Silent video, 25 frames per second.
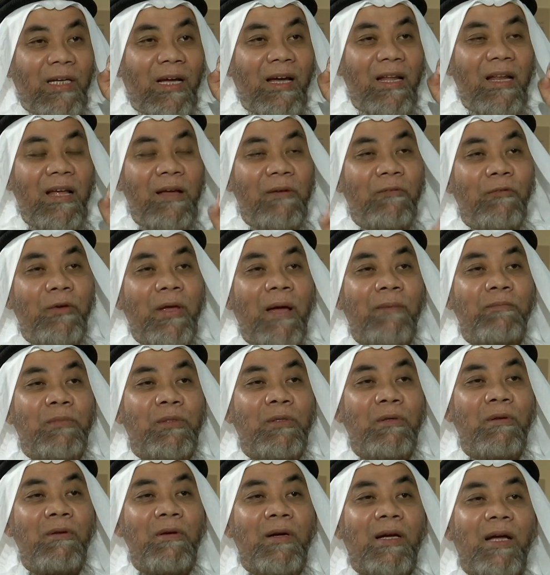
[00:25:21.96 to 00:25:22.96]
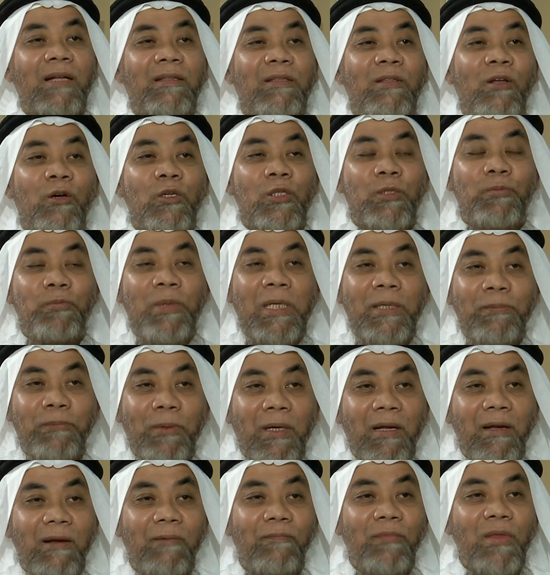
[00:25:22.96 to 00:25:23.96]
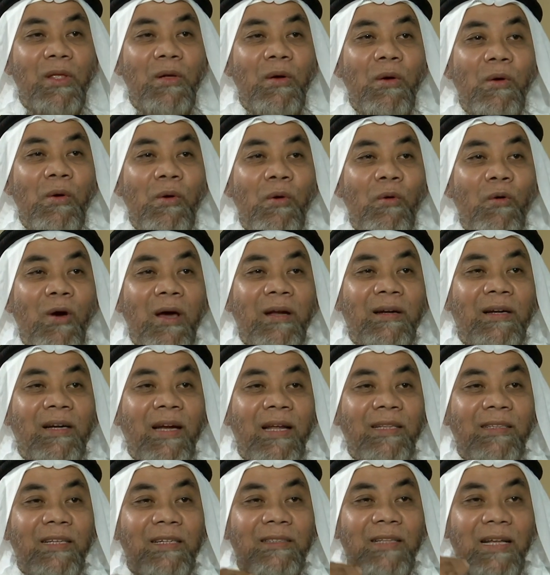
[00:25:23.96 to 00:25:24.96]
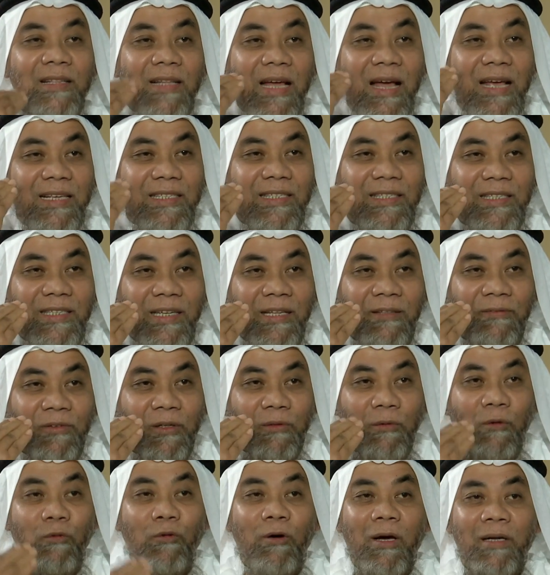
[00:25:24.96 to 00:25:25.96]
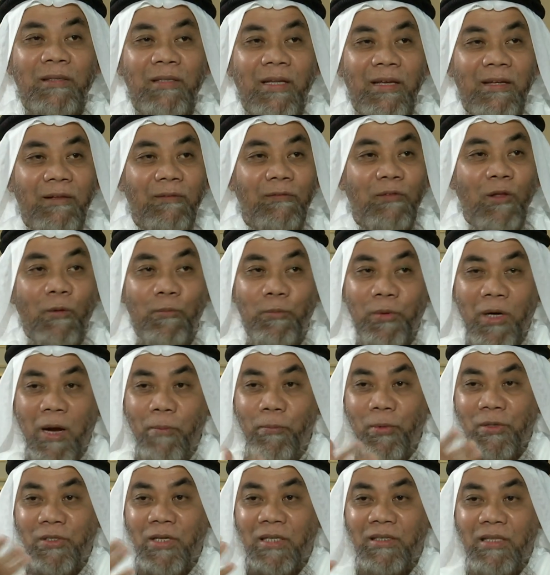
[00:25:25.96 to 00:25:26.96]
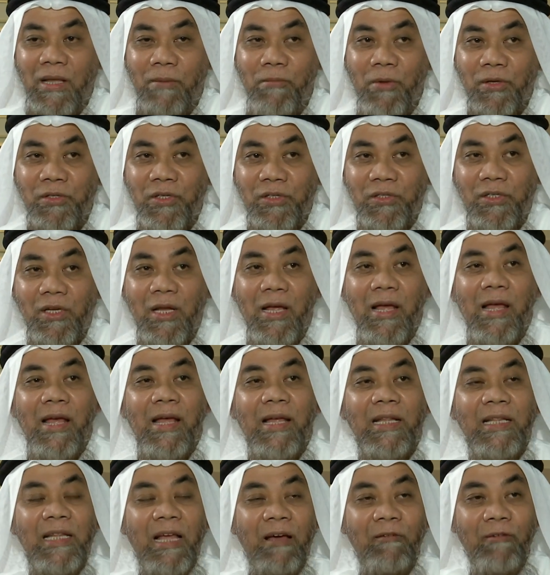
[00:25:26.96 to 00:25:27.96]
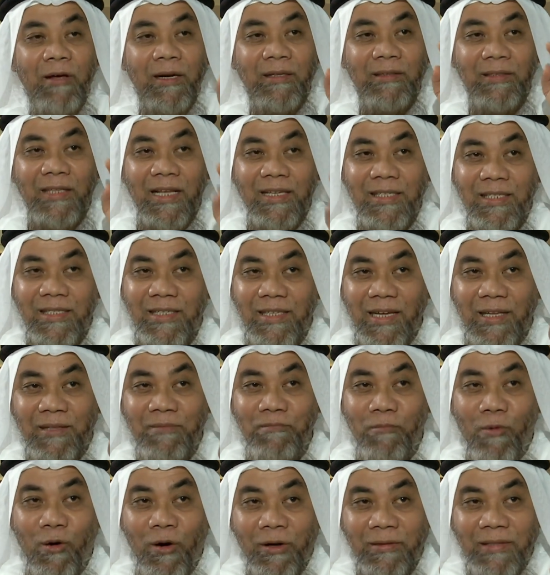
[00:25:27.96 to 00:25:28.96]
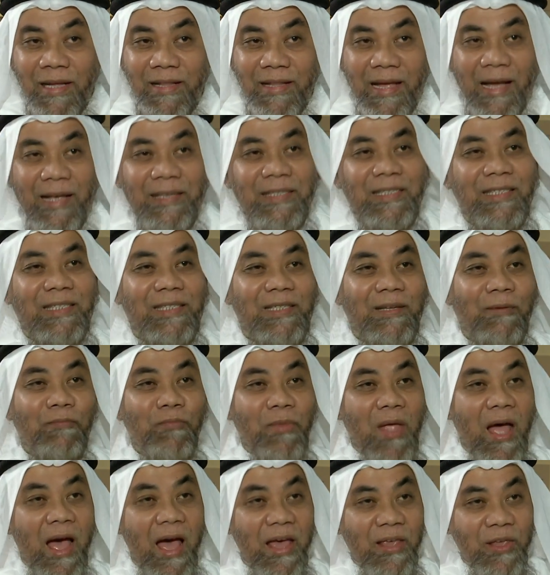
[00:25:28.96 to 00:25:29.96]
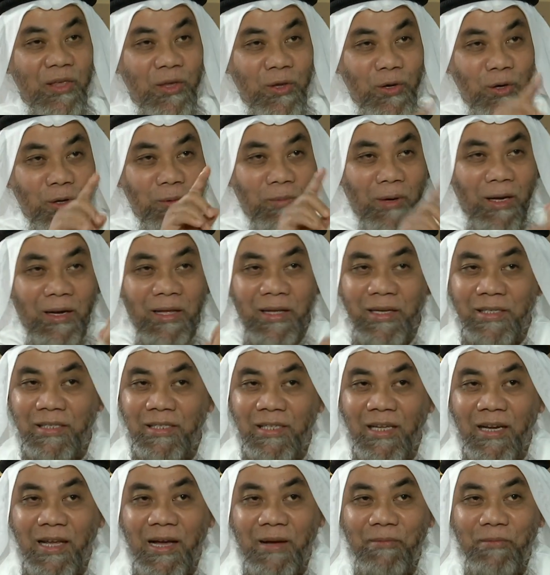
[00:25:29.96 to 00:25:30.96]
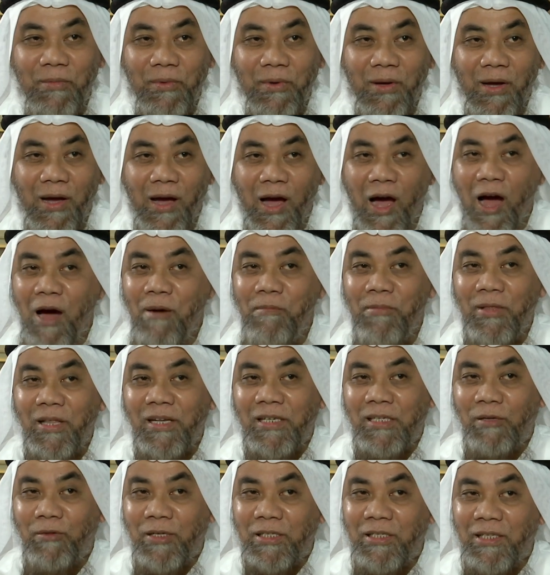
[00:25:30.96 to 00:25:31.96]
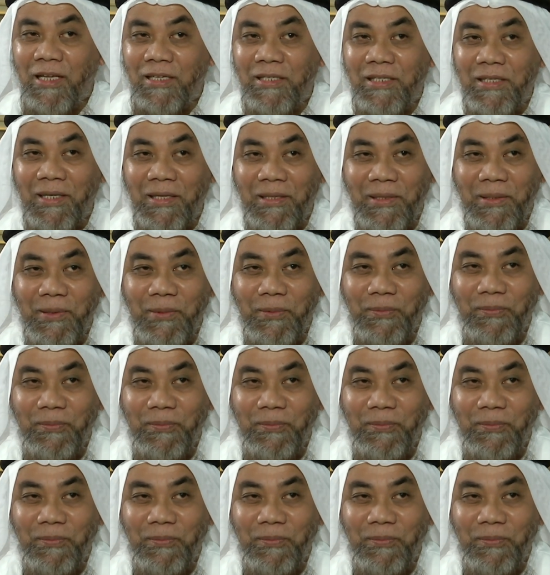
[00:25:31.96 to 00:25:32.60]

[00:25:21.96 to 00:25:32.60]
wa ta'ala, we have to look at those people who are greater than us. Who are they? The prophets and the messengers. They were tested more than us. Ayyub alayhi salam, how many years he was tested?